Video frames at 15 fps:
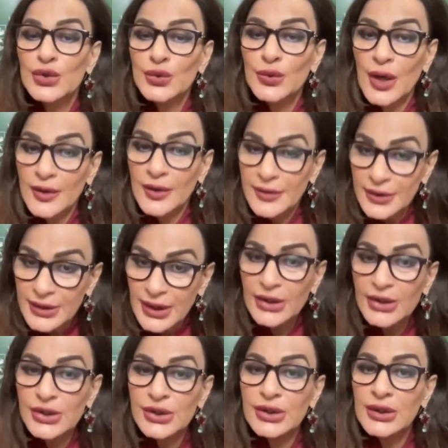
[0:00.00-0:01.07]
to a
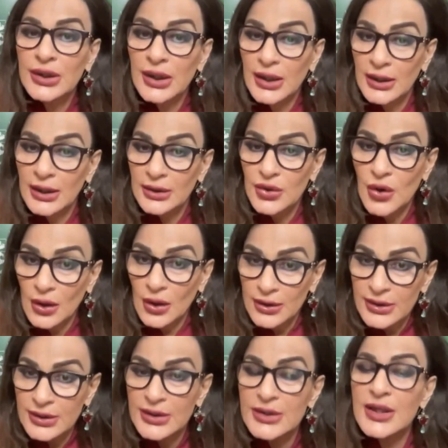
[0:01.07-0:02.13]
reduction in
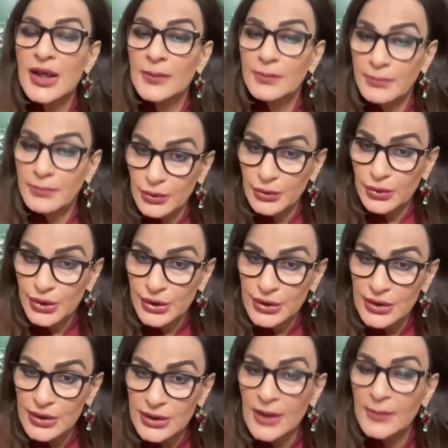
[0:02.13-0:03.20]
toxins and
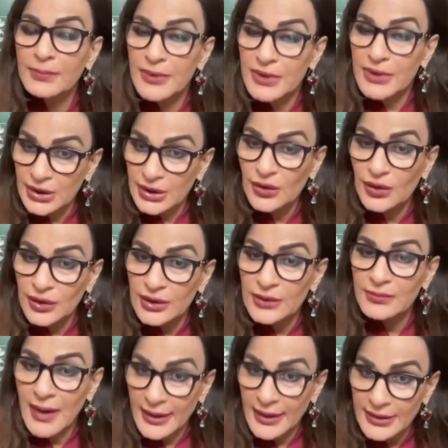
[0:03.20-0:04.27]
pollutions and particulate
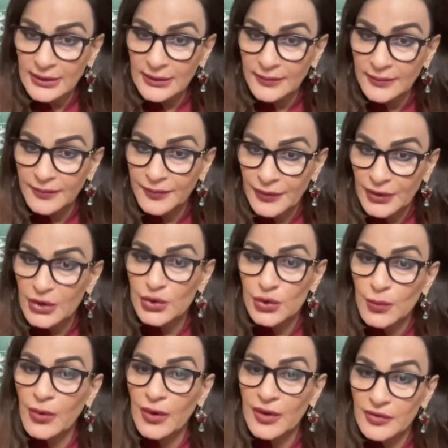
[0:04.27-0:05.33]
matter, the
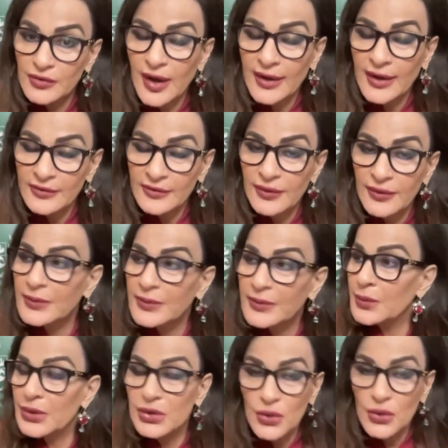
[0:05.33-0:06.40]
2.5M that
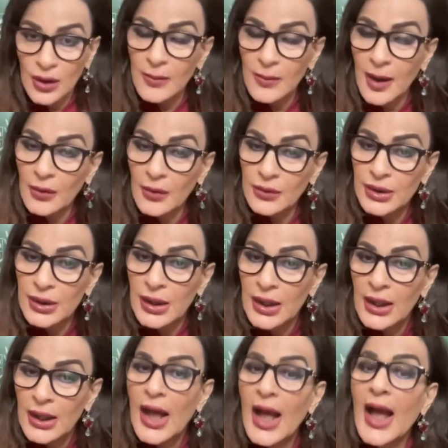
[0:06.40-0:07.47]
we talk about,
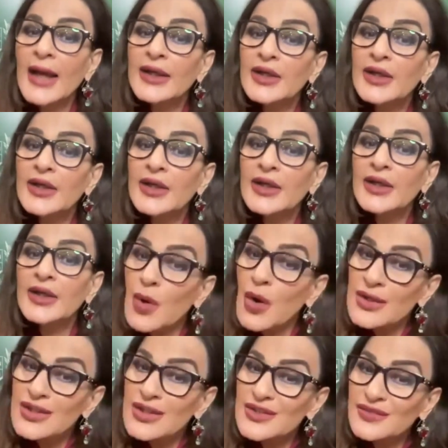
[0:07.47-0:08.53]
and it
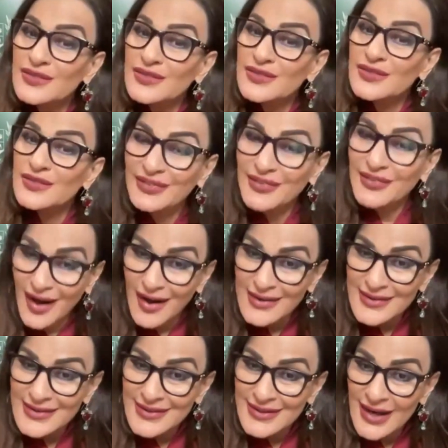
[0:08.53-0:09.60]
responds very
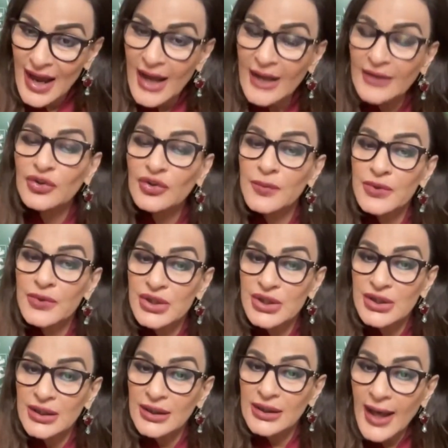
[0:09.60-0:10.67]
fast.
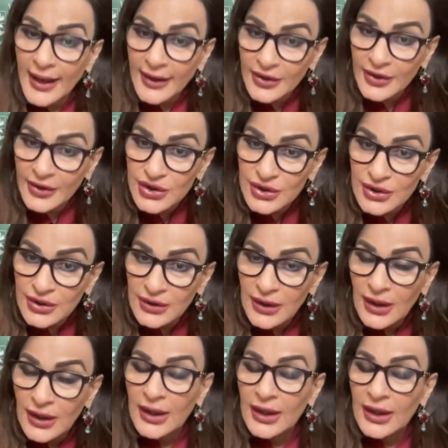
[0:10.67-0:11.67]
Anthropogenic action